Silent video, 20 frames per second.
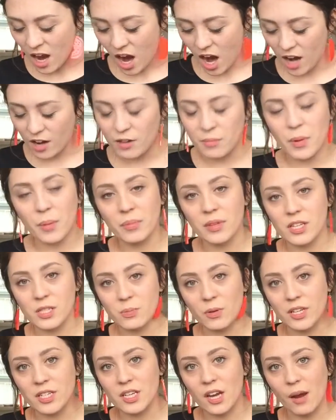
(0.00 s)
I remember this
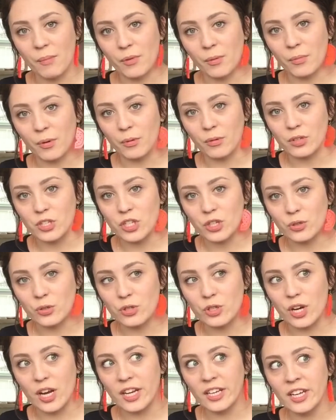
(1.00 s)
one time when we were
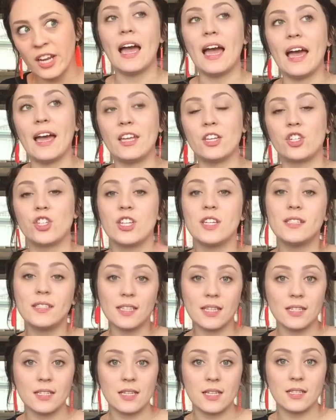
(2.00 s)
children, and she's
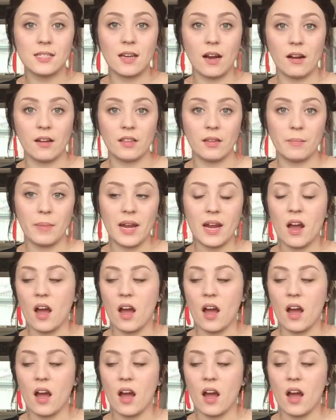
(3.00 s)
6 years younger than me.